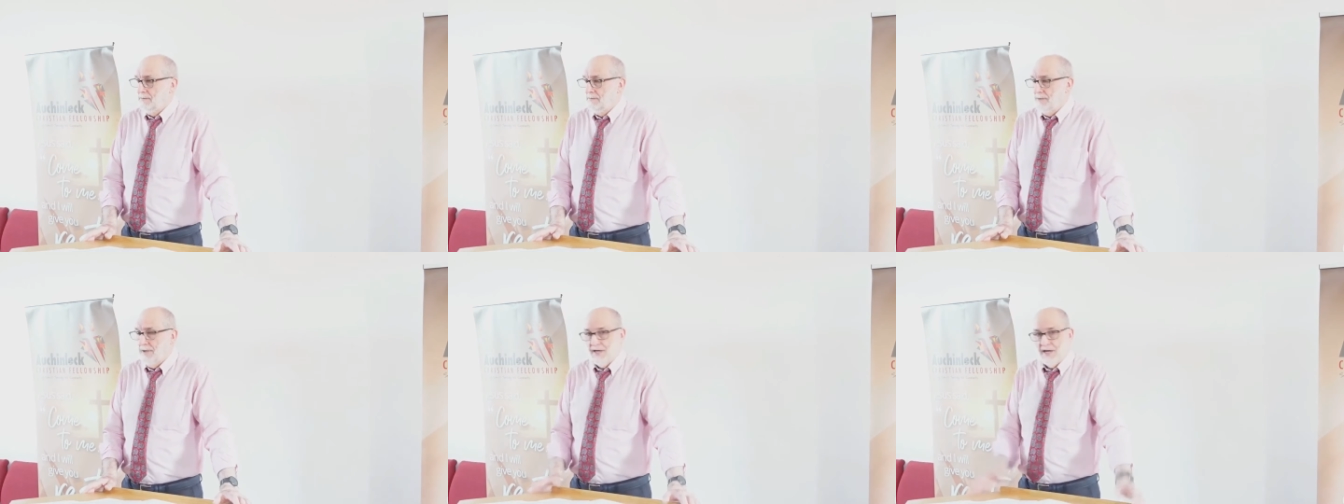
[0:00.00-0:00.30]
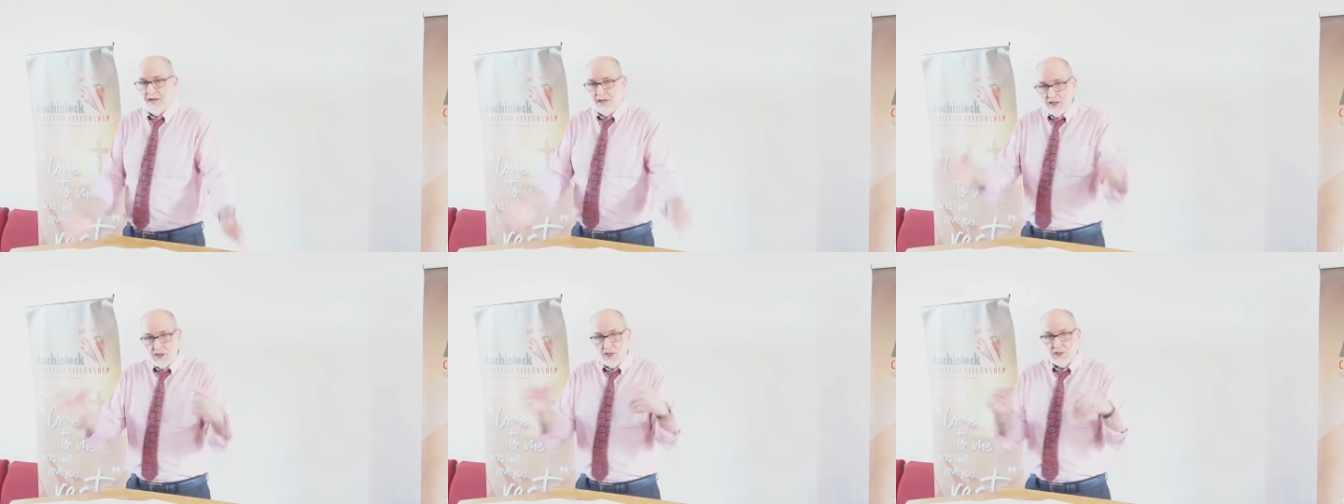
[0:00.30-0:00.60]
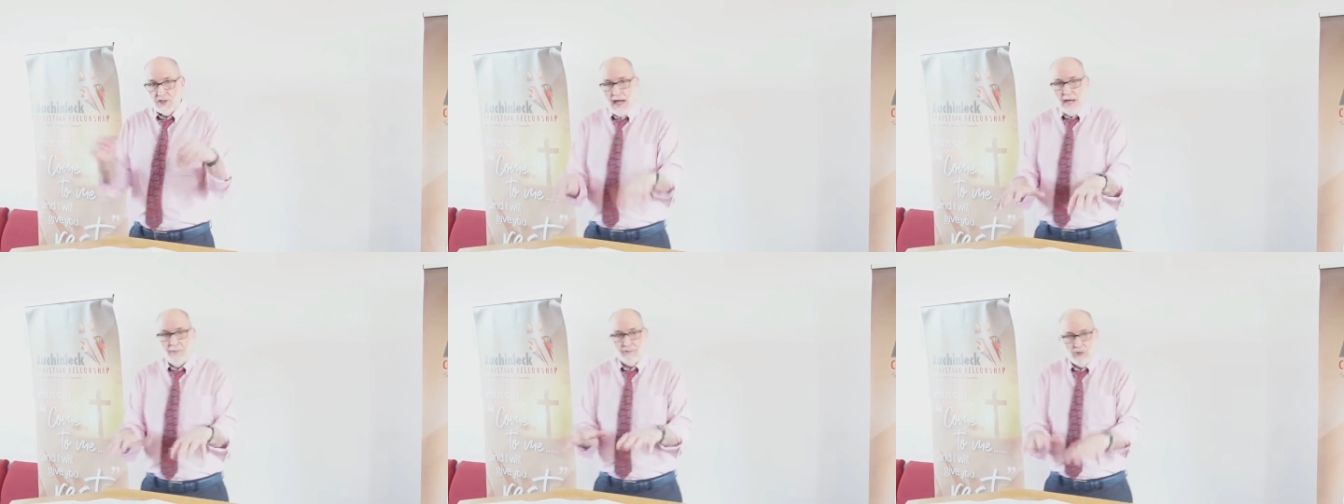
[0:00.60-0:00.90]
And yet he
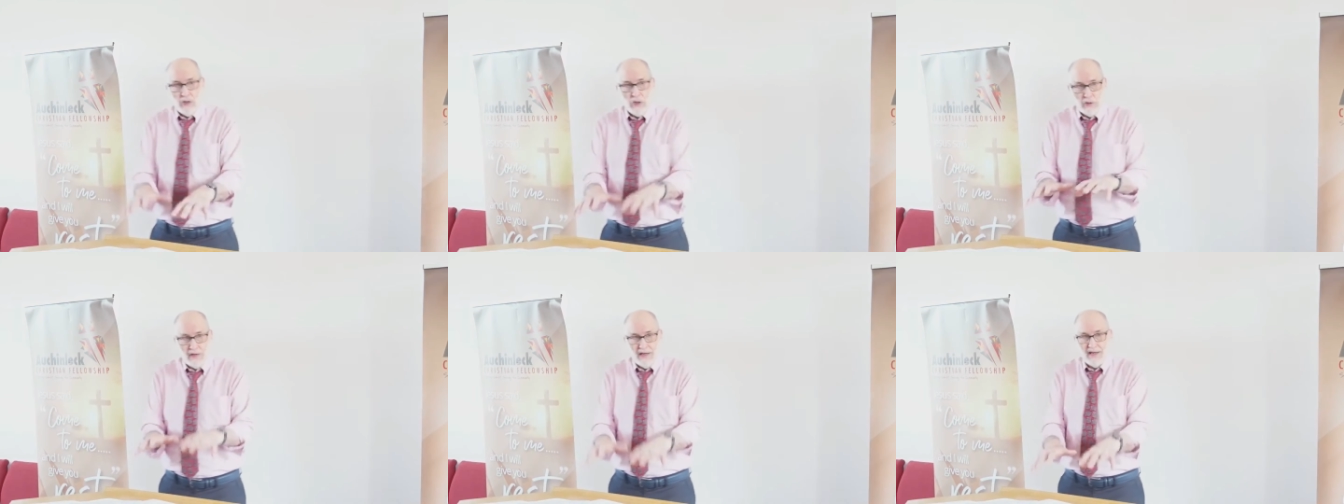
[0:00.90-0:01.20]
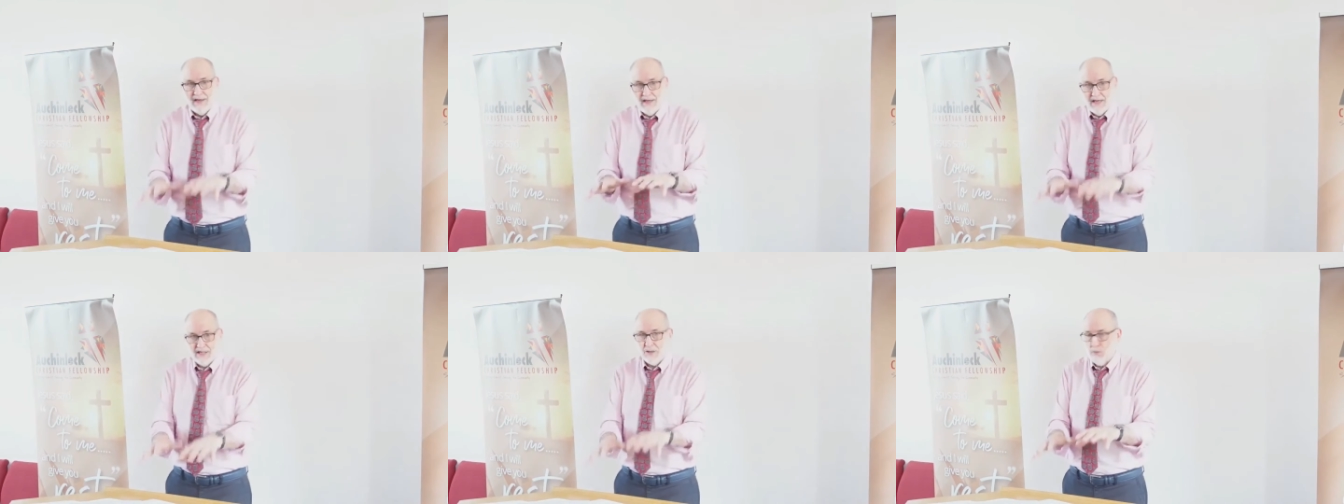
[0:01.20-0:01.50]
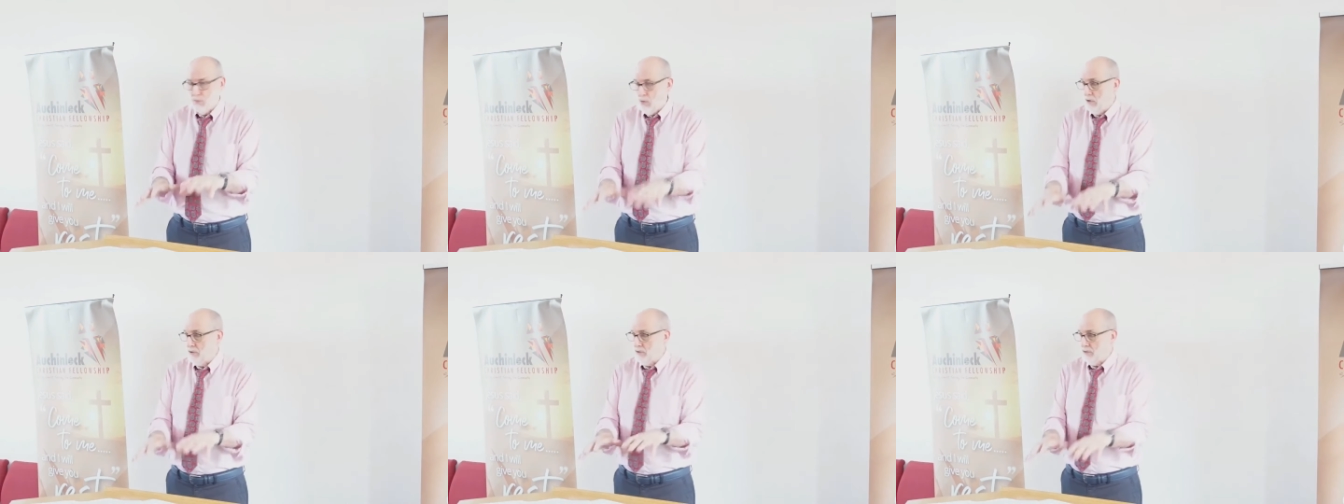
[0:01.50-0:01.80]
stepped into this
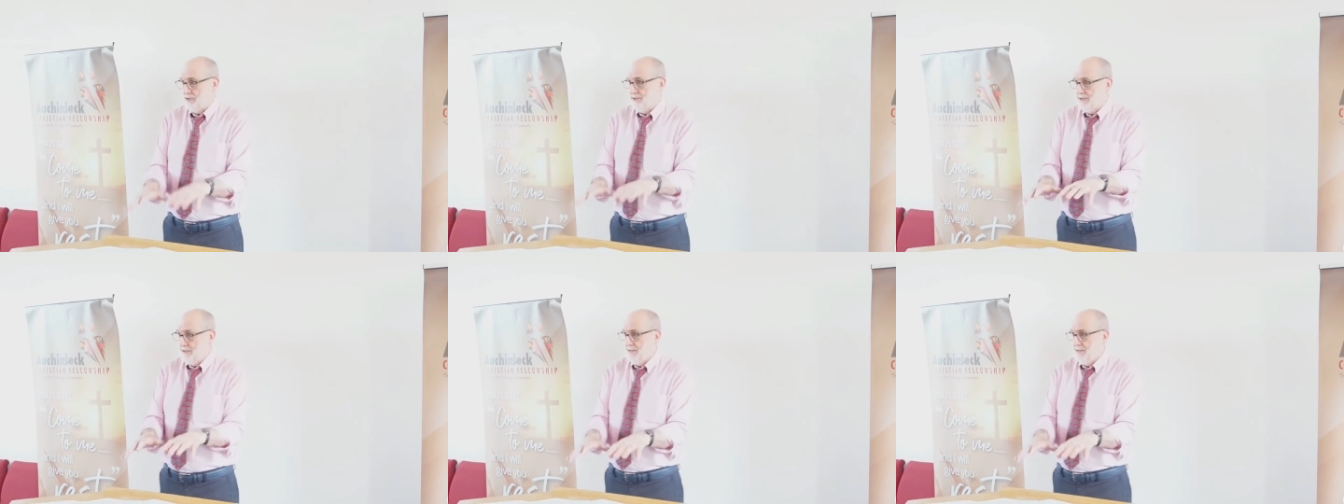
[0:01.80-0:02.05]
world